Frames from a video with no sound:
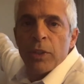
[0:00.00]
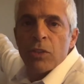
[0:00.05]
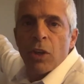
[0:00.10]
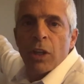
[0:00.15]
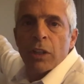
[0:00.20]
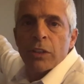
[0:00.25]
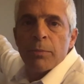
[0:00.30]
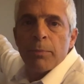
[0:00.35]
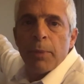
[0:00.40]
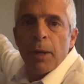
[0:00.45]

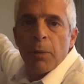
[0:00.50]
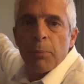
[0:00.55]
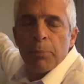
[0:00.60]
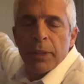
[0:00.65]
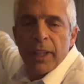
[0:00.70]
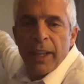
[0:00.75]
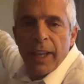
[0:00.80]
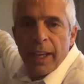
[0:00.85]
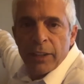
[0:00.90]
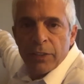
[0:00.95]
talked about
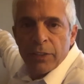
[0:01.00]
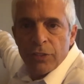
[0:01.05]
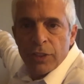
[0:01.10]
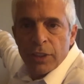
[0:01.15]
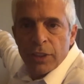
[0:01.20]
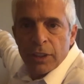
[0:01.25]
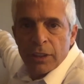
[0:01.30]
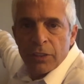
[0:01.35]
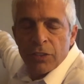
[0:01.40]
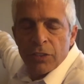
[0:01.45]

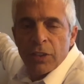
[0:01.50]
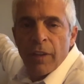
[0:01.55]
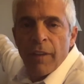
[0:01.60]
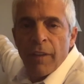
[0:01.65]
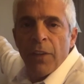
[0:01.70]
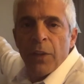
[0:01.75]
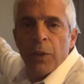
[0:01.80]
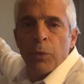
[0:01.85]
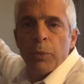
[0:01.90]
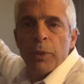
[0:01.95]
plastics.
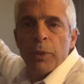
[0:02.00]
We